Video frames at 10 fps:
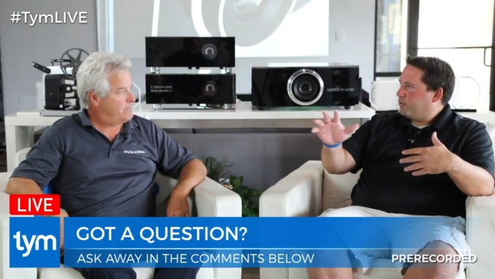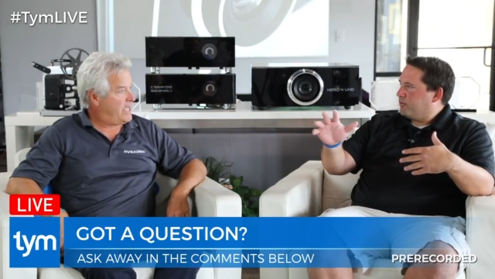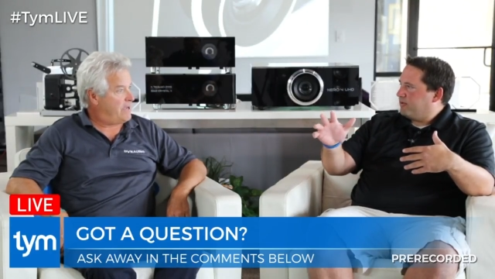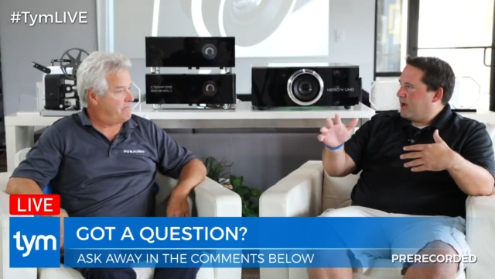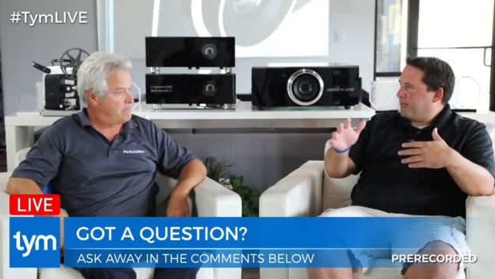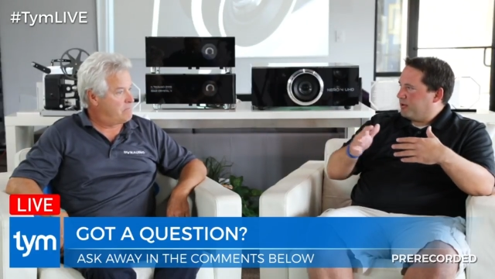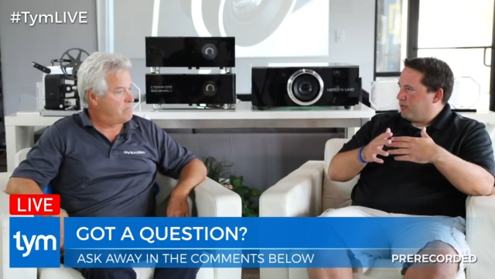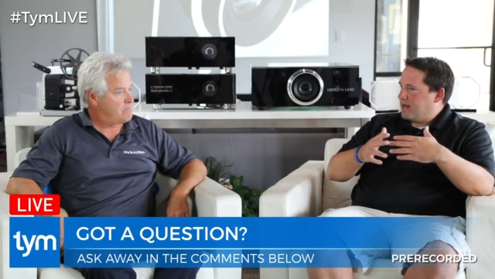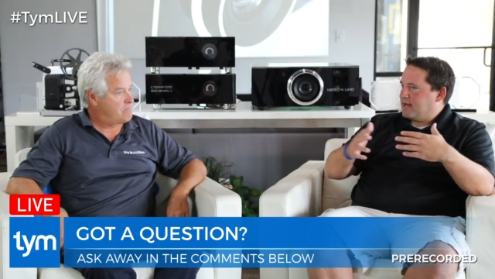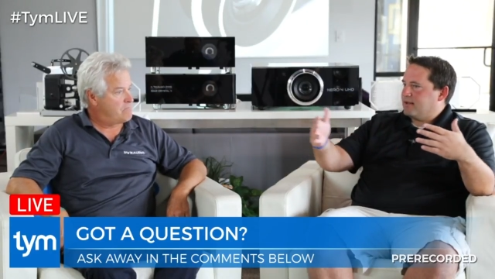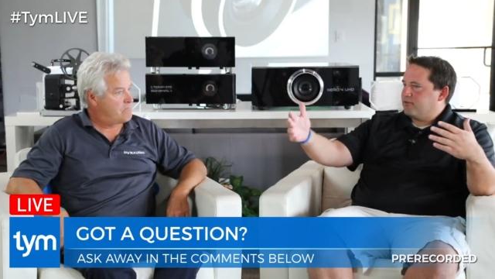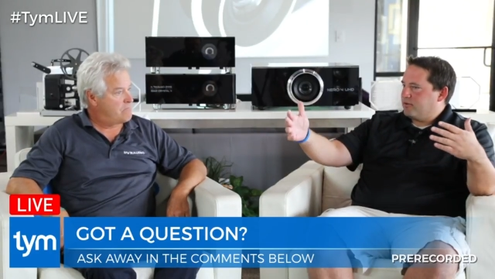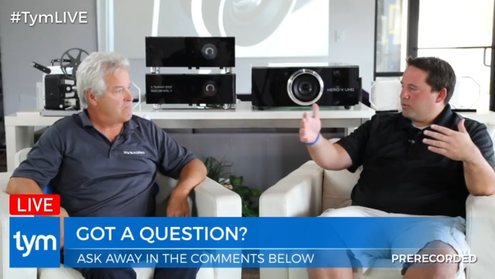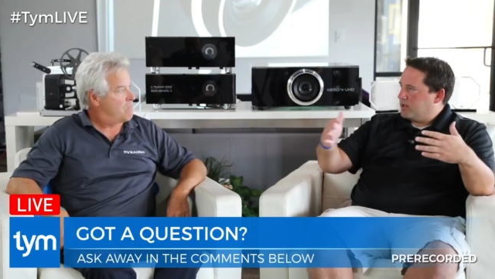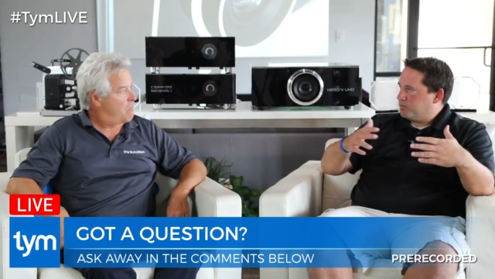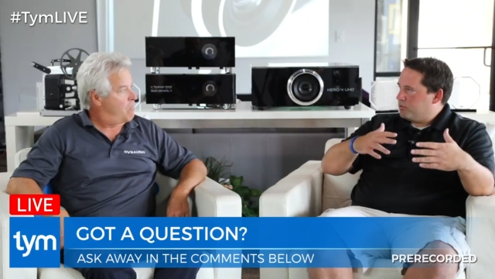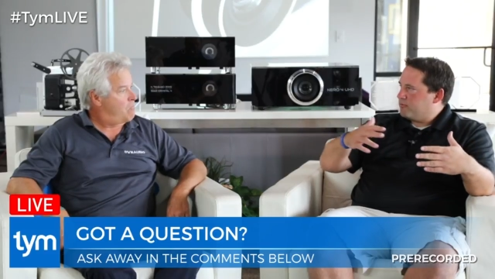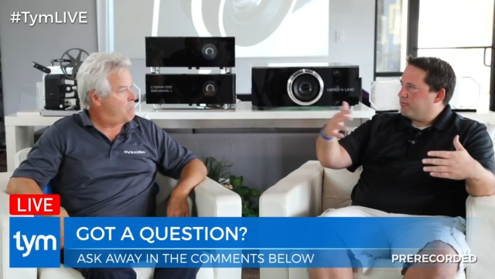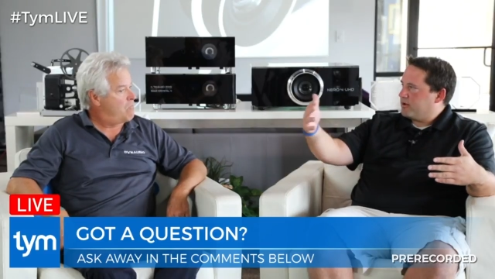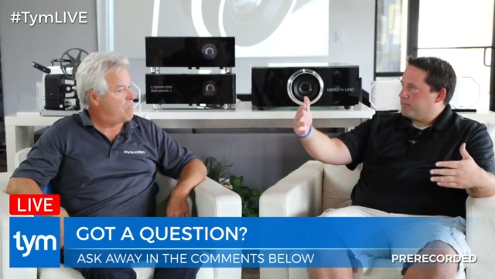Speaker 1: we've got the gradients that we can
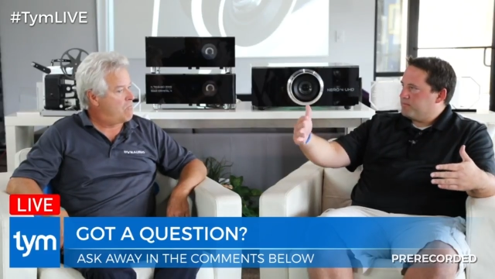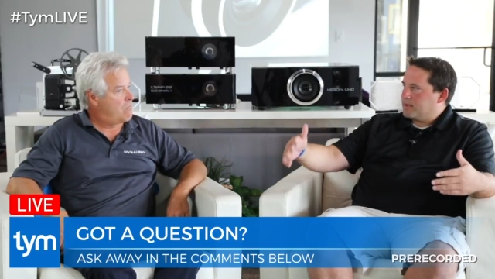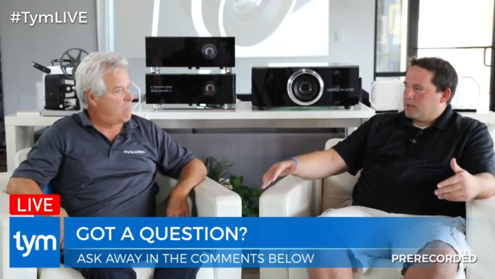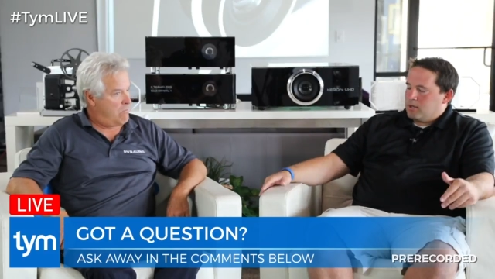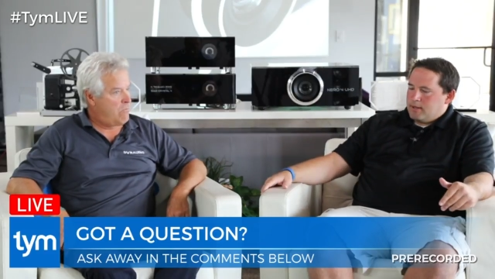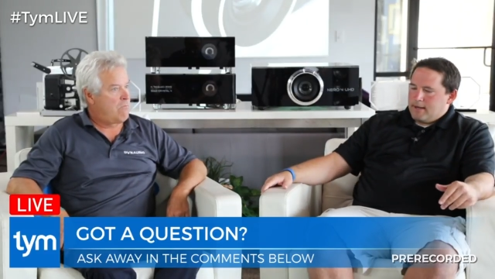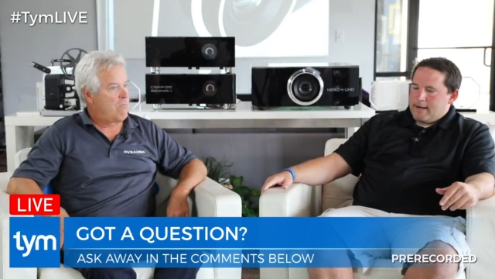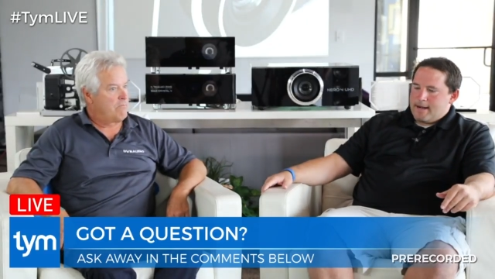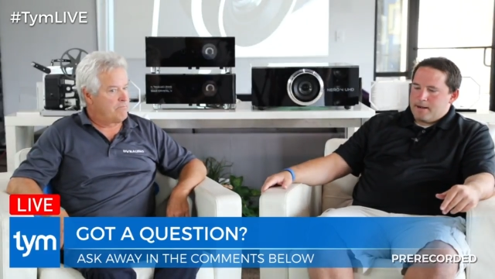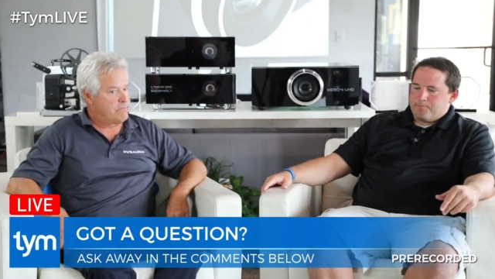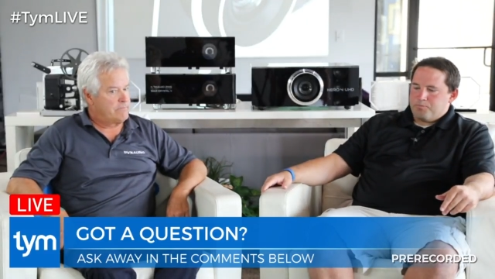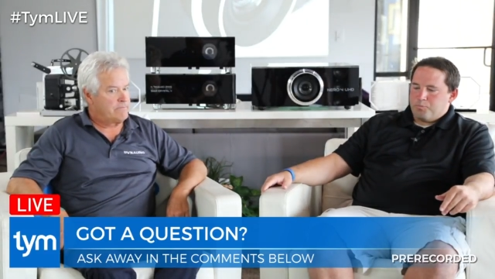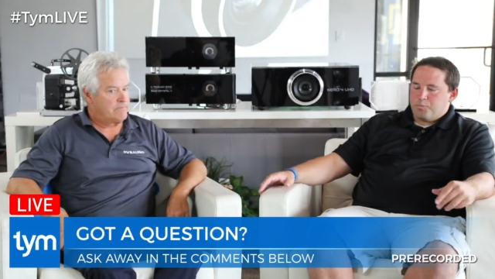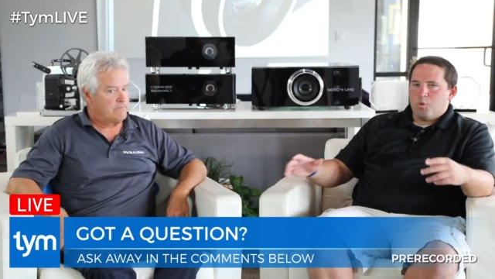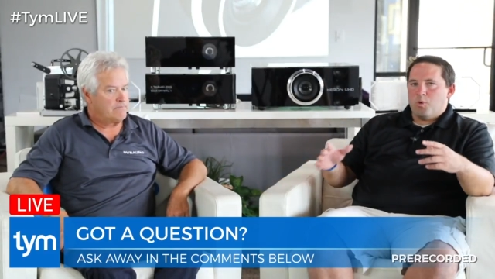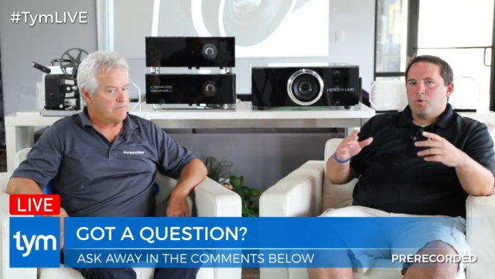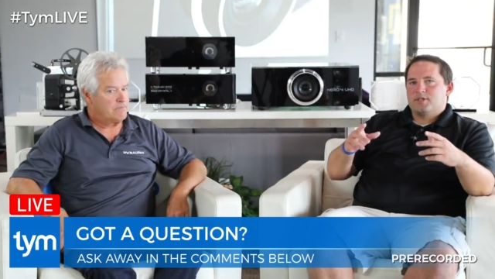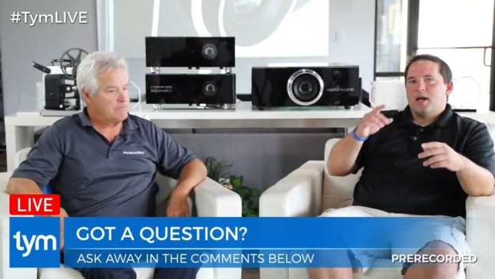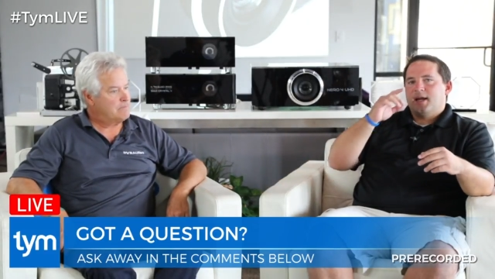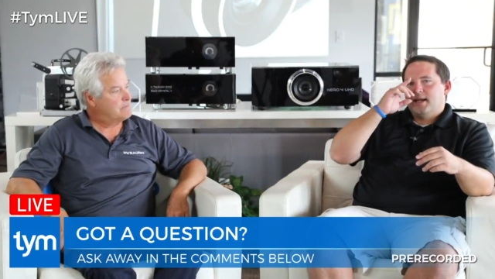move from. Mm -hmm. um, but when we're
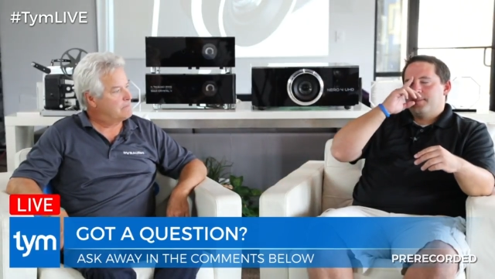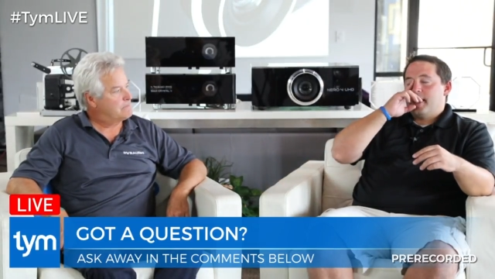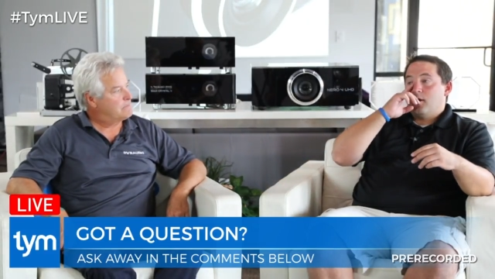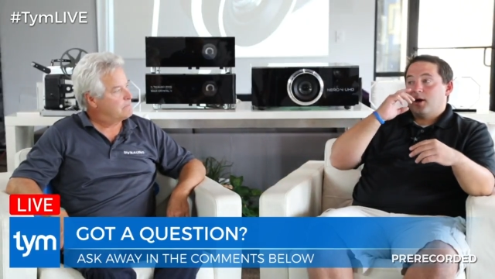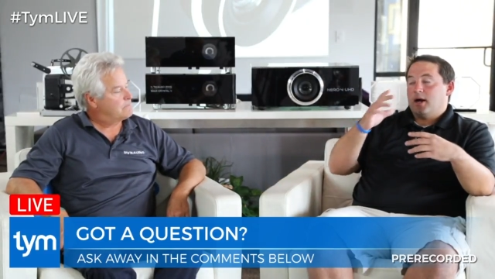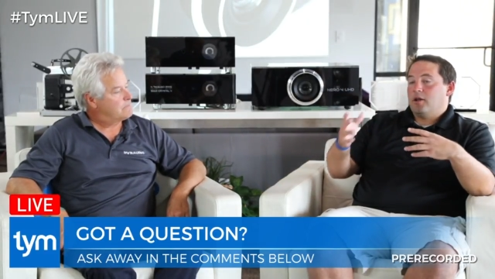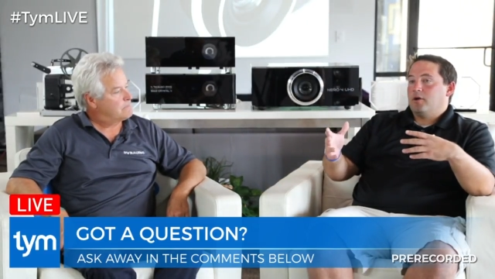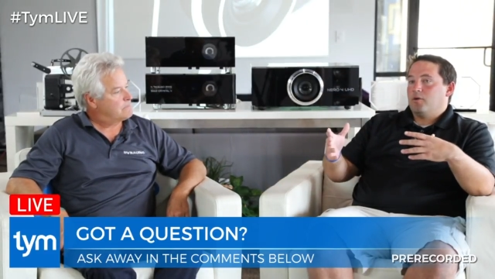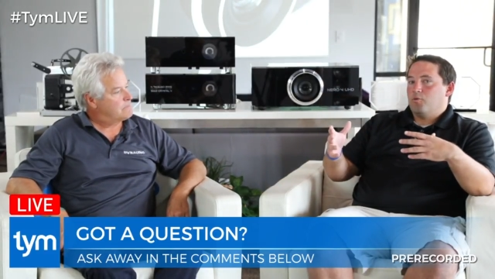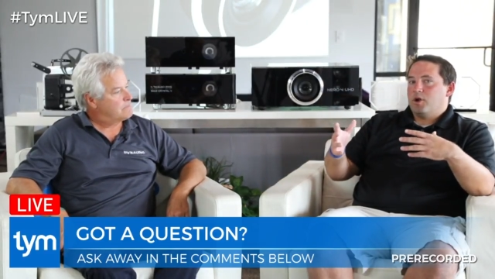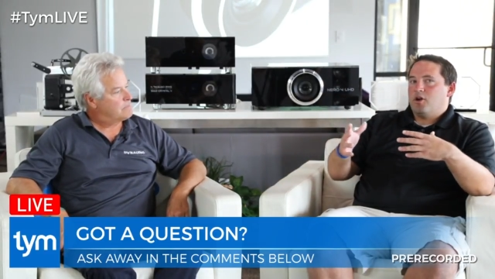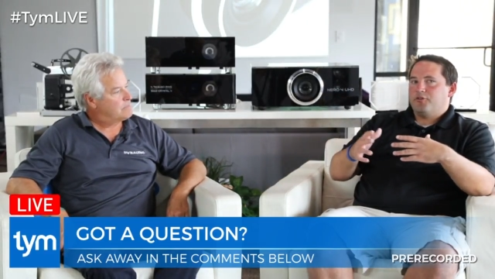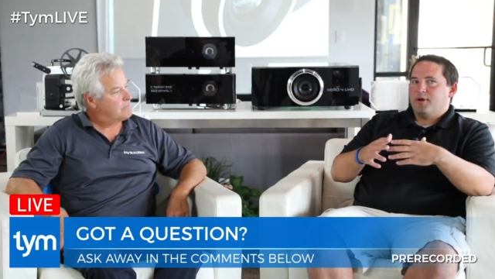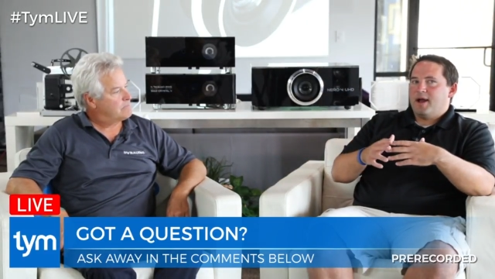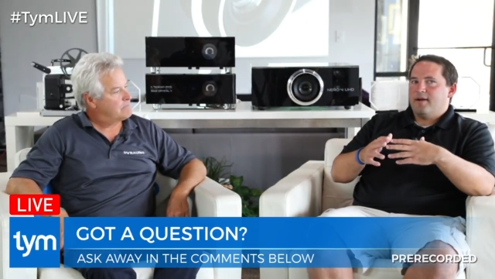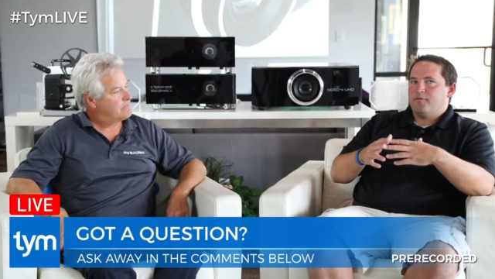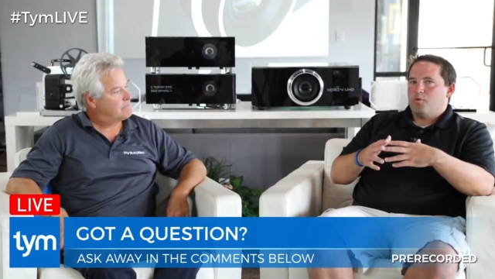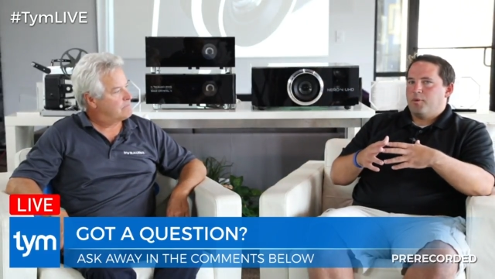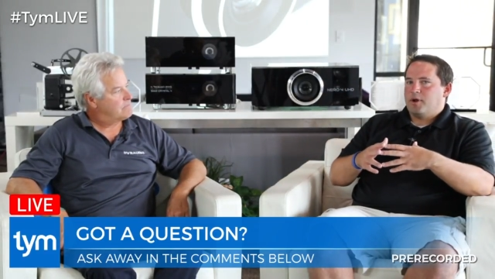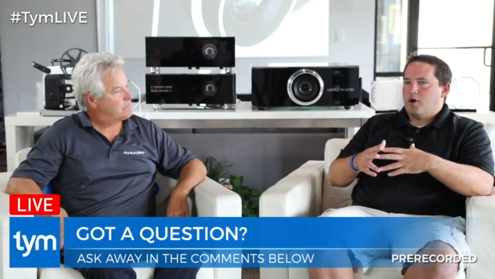talking about color, we also have
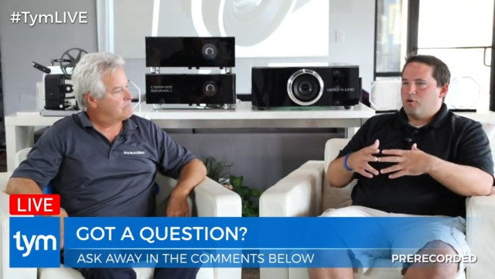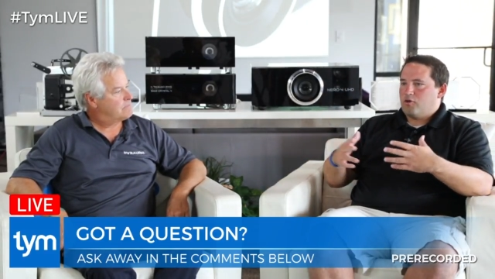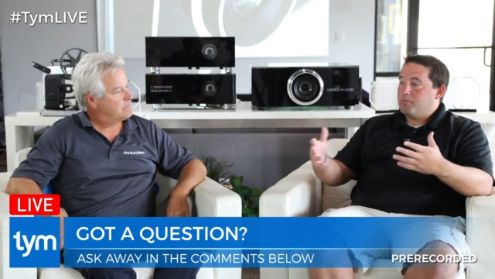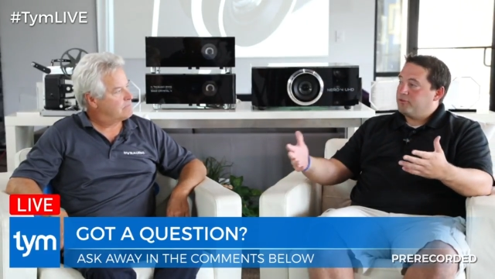what we call chroma